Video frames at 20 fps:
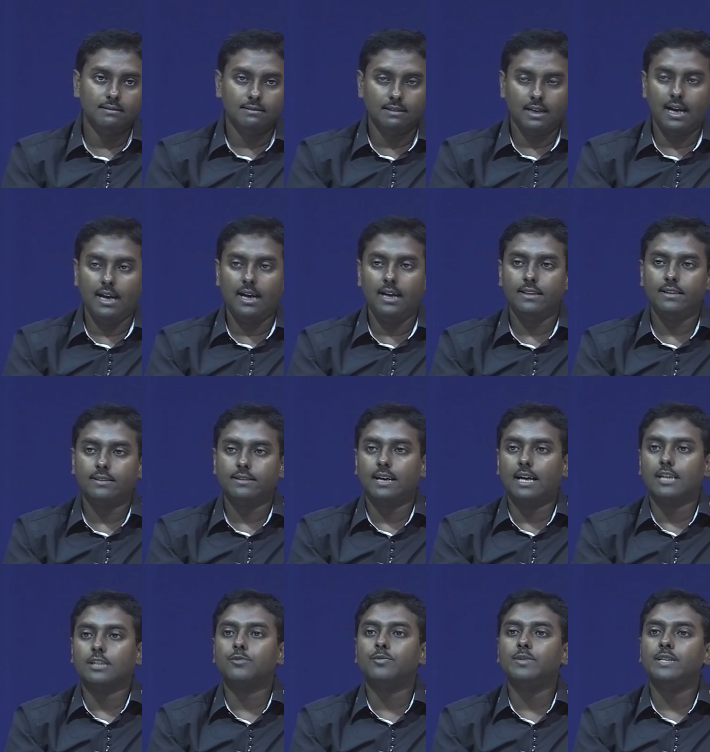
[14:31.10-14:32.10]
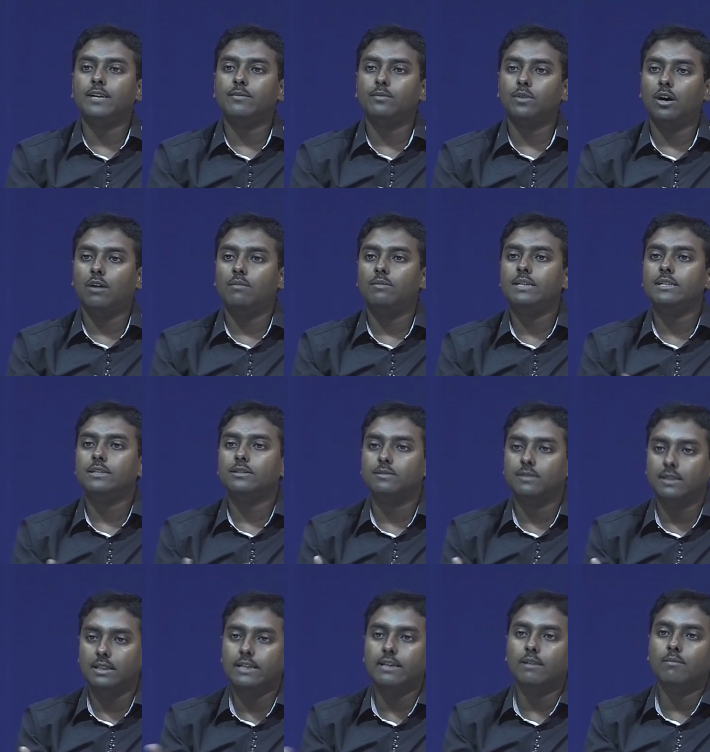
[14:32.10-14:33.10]
and the transmitter probably is
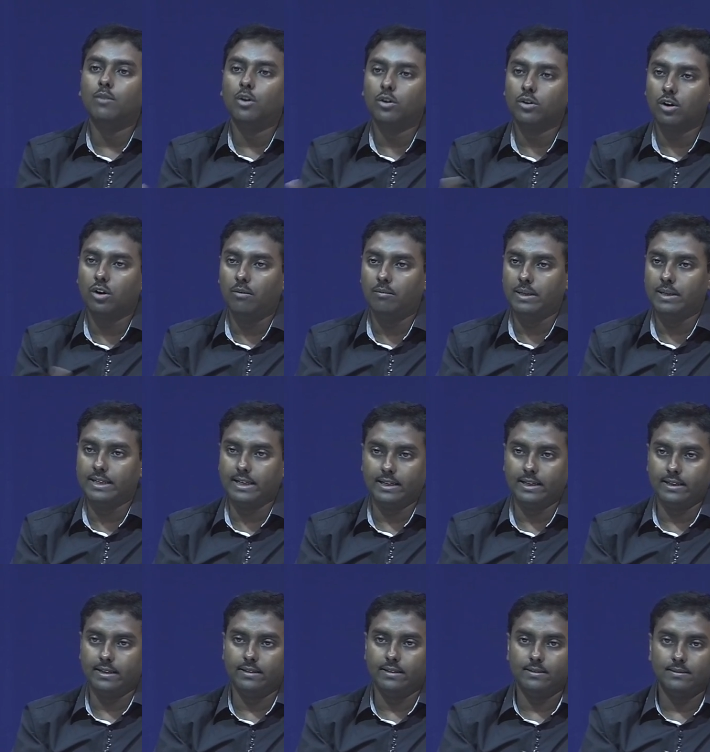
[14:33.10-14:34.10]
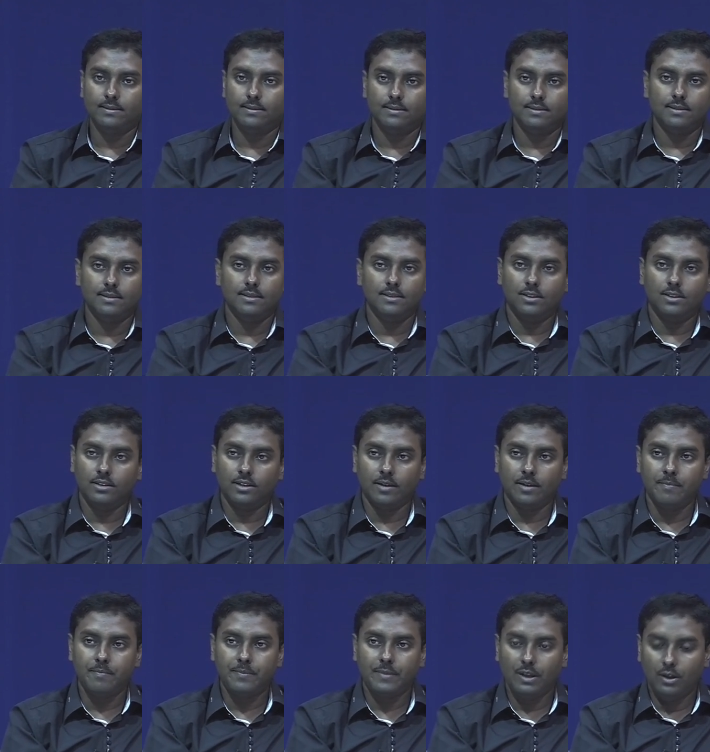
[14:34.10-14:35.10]
little more complicated. Okay.
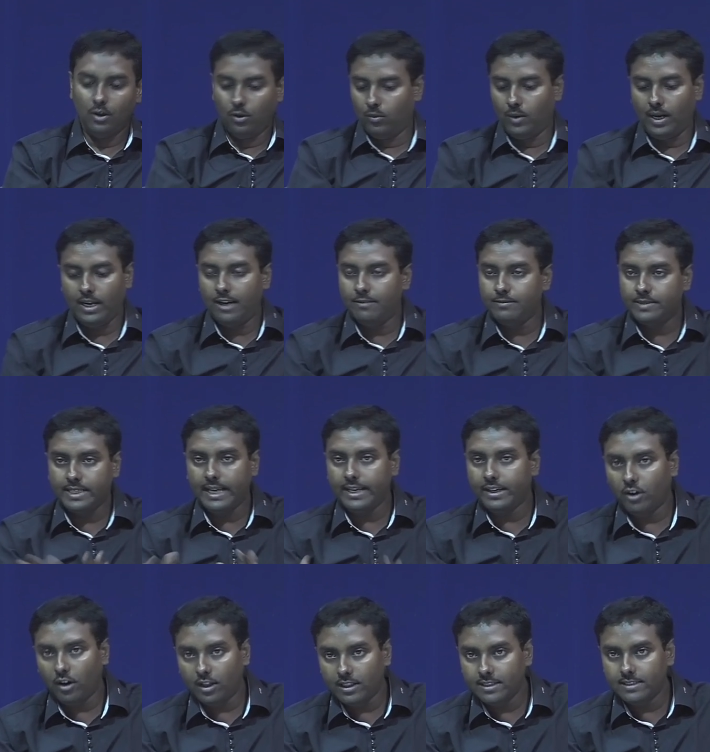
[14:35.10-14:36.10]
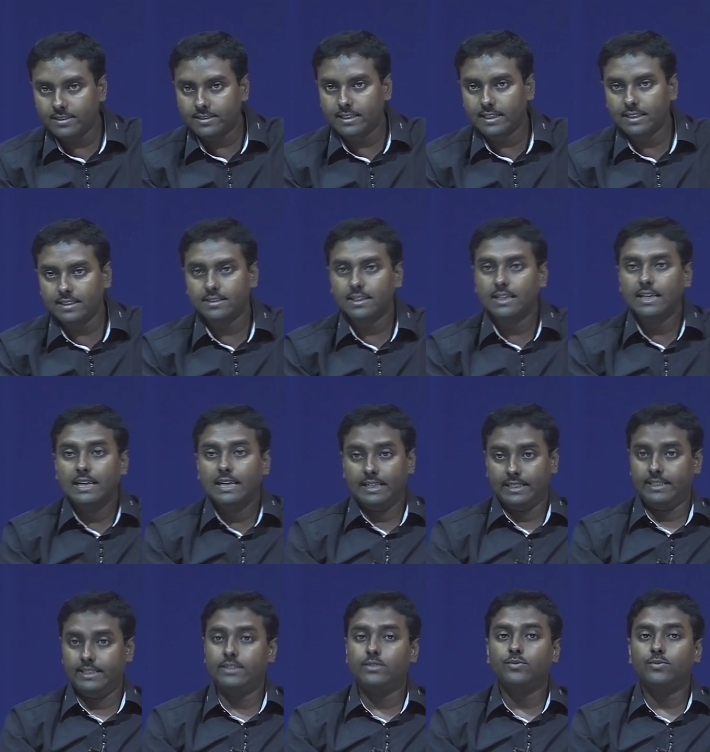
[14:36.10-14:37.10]
Why I am saying all these things?
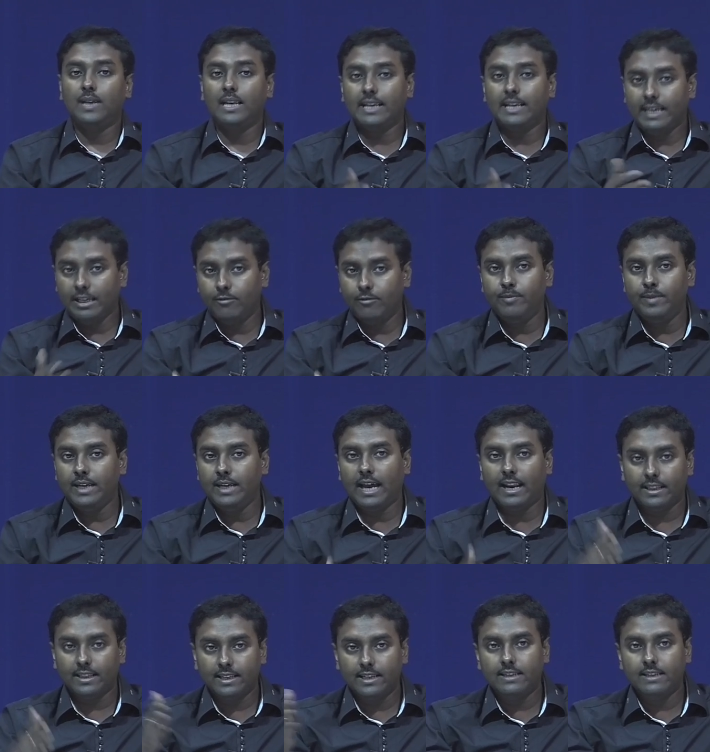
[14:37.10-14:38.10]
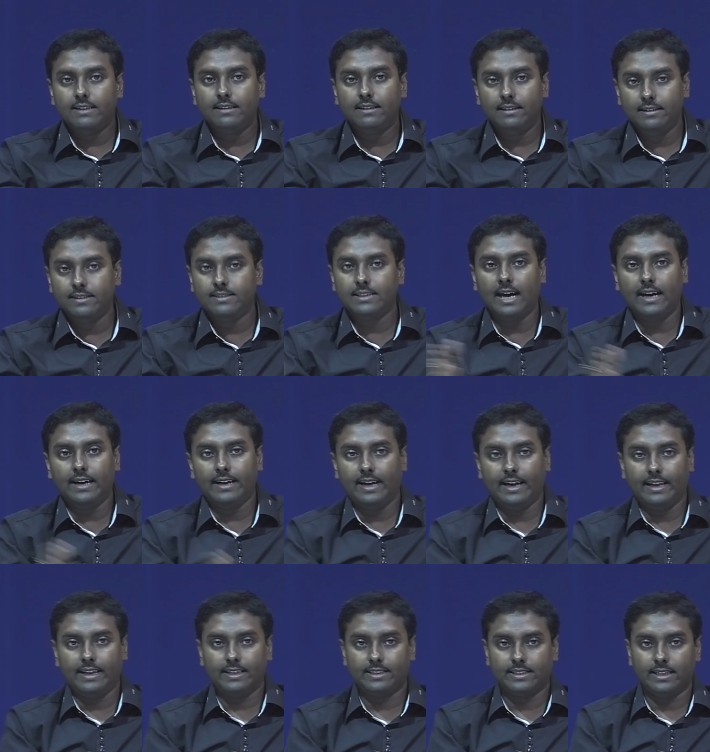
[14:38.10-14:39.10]
This will give me another design
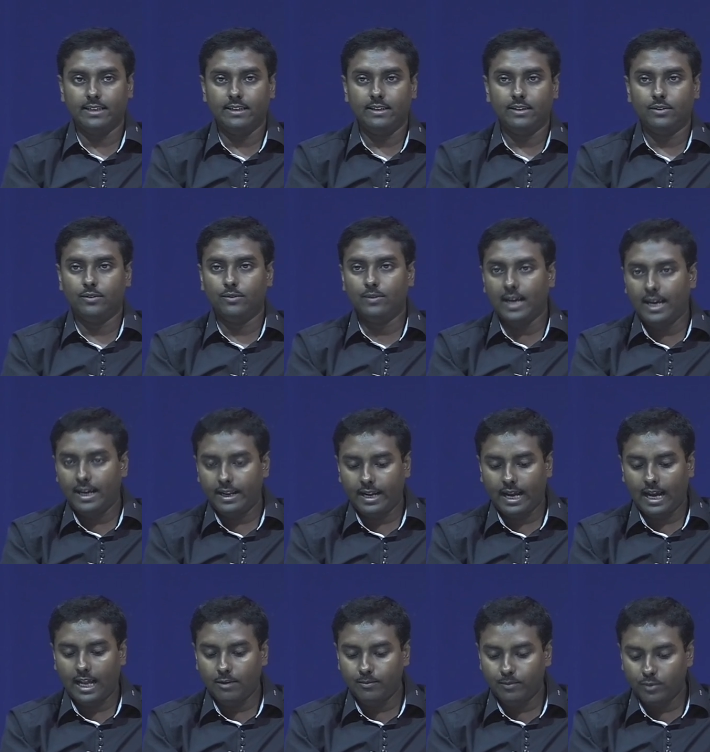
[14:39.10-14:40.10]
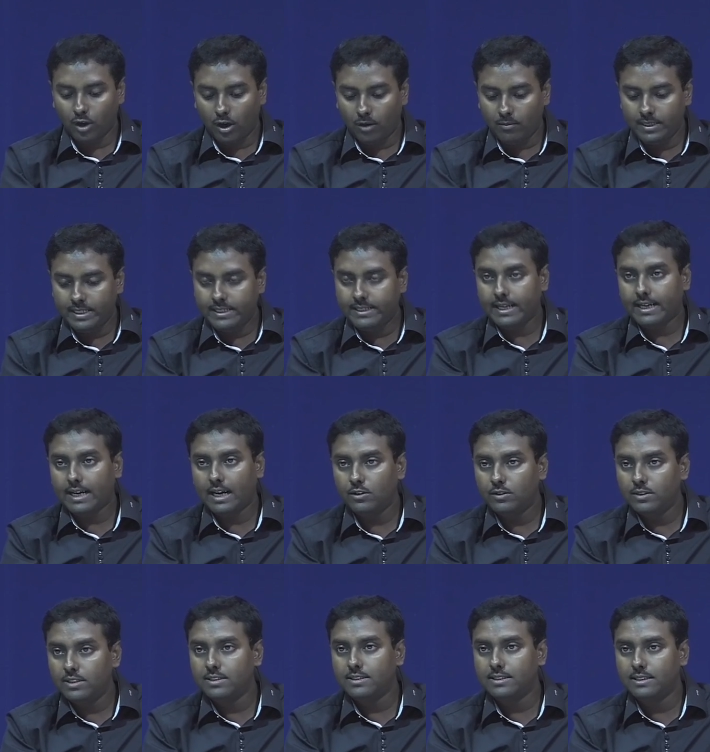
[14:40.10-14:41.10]
direction where I will probably take
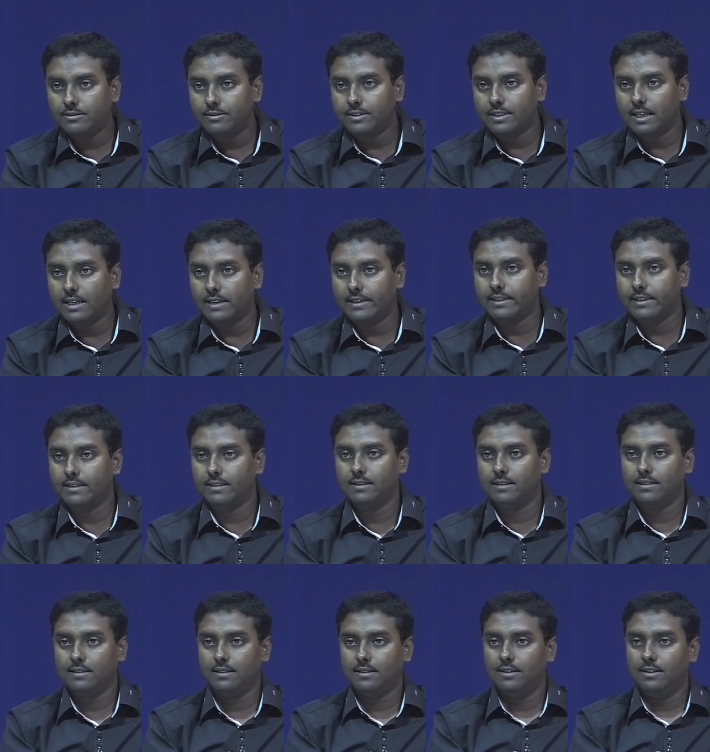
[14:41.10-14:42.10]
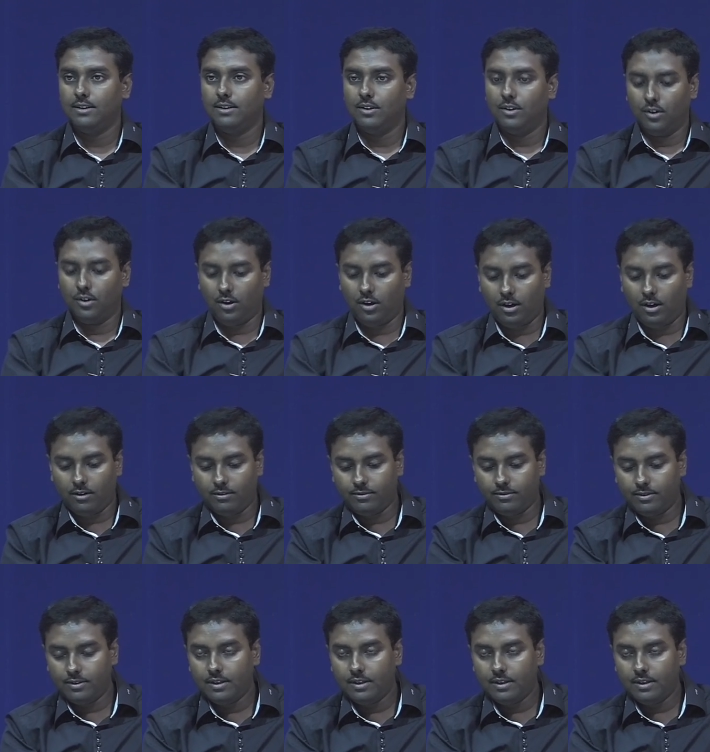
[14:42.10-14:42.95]
out this difficulty of